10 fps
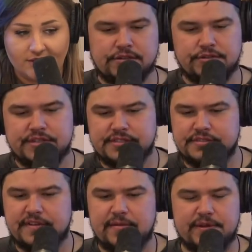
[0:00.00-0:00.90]
And
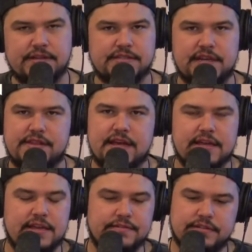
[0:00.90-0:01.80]
Julius's family has said
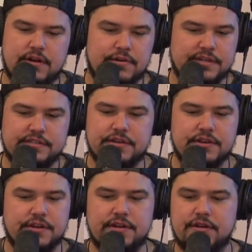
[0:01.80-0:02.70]
that he was always a
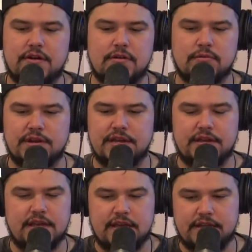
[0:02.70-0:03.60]
good and
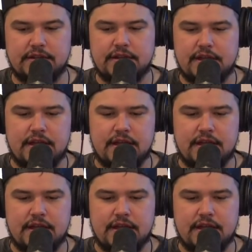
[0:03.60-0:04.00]
hardworking kid.